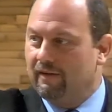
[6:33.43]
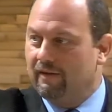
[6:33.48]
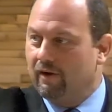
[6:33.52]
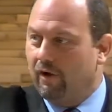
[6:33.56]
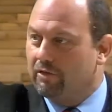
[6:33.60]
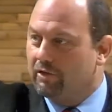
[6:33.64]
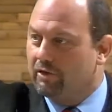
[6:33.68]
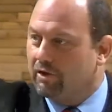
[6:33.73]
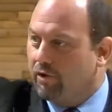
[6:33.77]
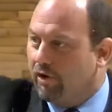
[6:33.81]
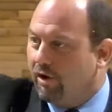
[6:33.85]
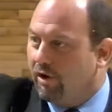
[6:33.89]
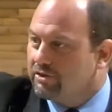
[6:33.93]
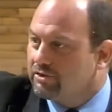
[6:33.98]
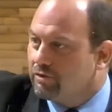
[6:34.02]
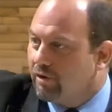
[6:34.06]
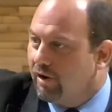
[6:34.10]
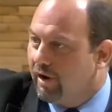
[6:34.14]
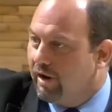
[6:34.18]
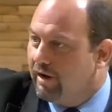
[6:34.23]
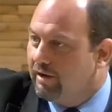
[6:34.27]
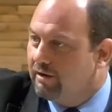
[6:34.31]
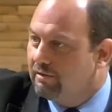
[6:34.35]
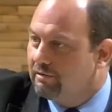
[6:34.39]
On the cross,
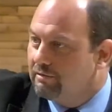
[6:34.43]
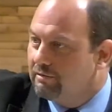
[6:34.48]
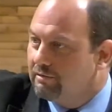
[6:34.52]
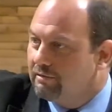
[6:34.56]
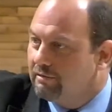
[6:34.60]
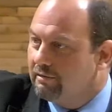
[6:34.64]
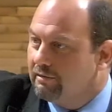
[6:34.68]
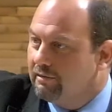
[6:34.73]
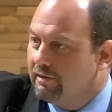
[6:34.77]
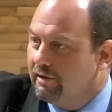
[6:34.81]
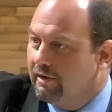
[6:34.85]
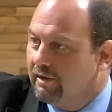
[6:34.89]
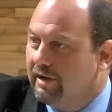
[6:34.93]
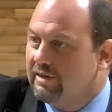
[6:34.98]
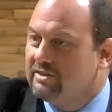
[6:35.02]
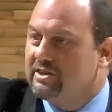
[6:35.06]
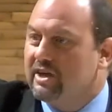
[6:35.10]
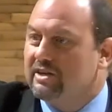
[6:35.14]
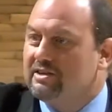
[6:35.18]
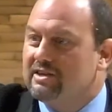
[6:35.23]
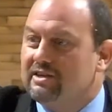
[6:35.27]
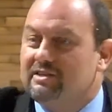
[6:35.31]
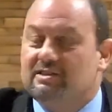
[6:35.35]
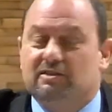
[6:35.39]
right? He
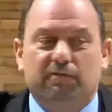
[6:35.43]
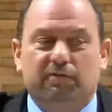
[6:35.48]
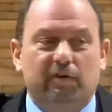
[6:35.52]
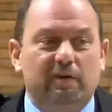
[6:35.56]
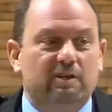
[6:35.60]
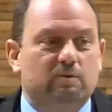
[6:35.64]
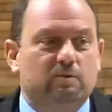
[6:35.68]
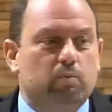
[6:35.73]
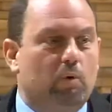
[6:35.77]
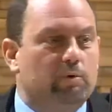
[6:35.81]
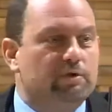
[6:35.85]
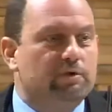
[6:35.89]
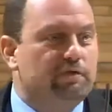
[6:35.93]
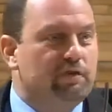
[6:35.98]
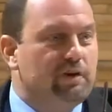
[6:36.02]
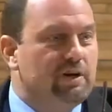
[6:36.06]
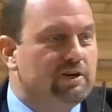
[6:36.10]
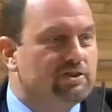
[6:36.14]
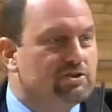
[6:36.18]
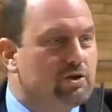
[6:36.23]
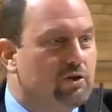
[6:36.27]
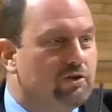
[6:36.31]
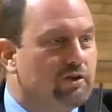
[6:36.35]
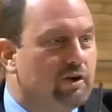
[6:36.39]
said it is finished. What was
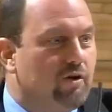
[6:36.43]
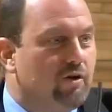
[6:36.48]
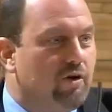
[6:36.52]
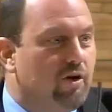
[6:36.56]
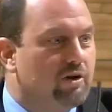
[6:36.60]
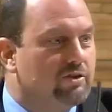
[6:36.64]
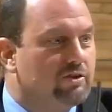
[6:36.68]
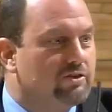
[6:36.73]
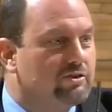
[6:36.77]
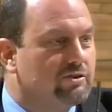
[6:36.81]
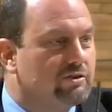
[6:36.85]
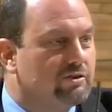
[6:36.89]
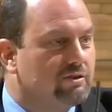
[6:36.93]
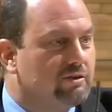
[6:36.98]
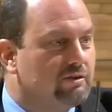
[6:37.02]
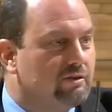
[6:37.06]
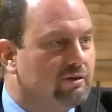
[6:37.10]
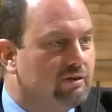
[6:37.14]
finished on the cross?